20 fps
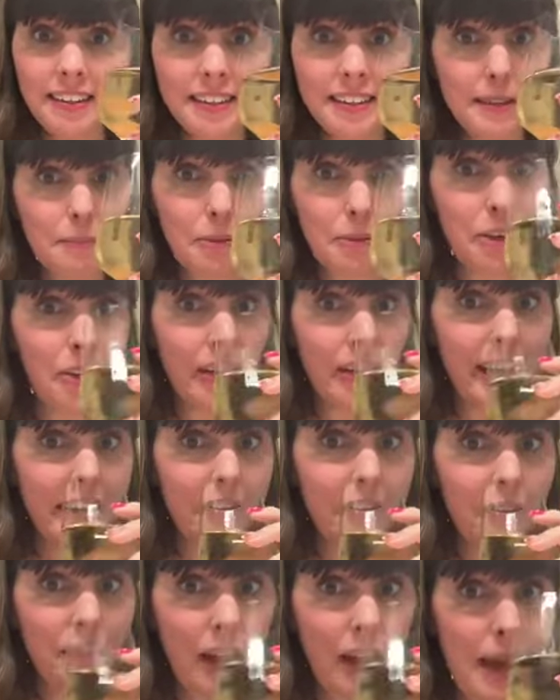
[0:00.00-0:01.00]
some
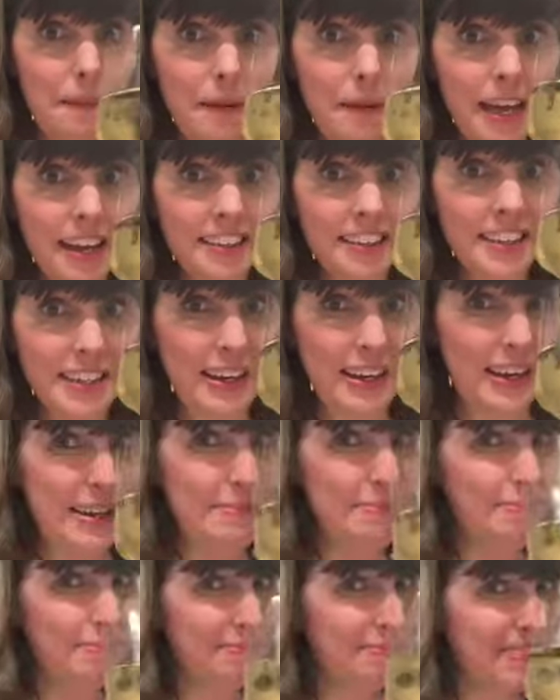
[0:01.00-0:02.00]
creative happy hour
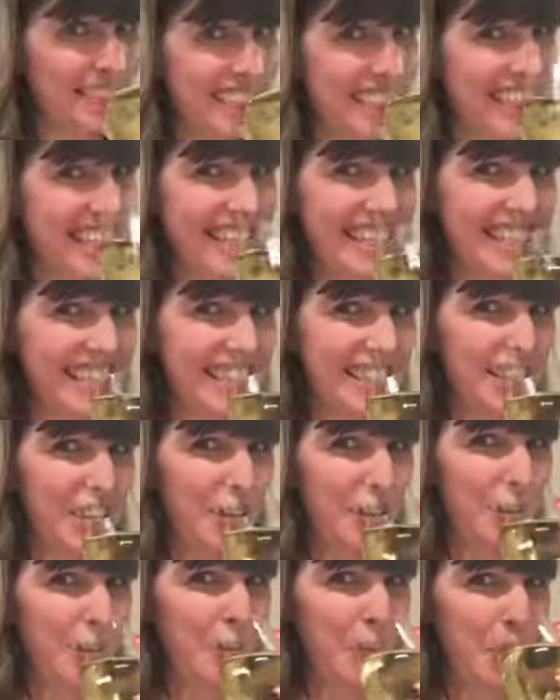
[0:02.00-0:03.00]
time. Cheers.
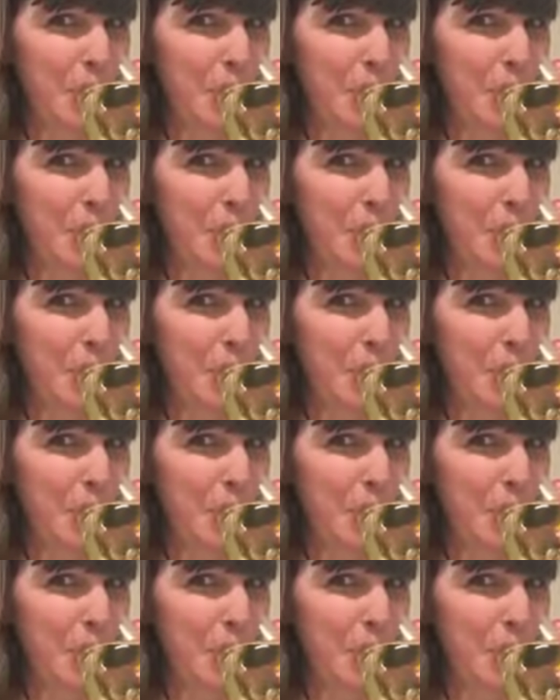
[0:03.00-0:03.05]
